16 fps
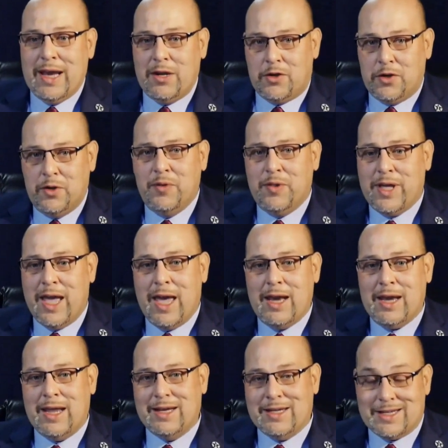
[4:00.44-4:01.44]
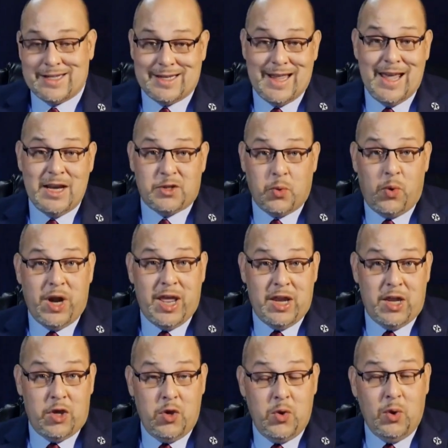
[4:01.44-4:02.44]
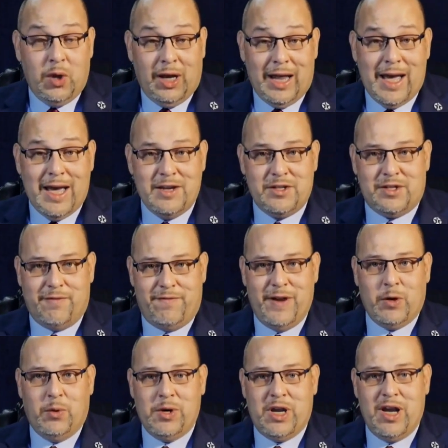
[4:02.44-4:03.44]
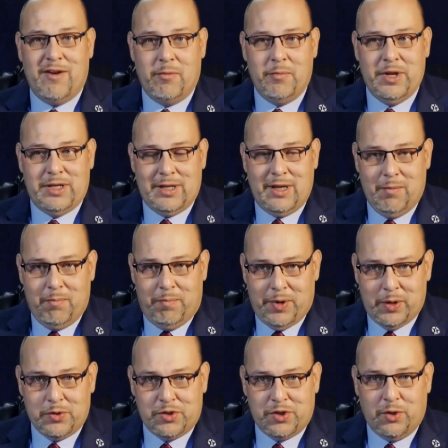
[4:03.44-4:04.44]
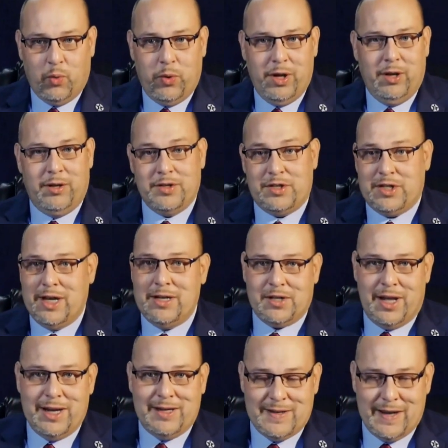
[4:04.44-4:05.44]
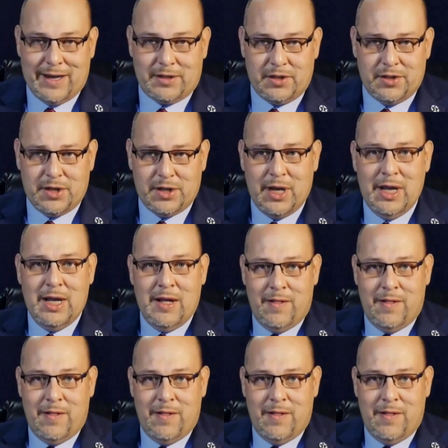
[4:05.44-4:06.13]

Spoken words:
they do that and states want to utilize the federal government to impose their will on states like Texas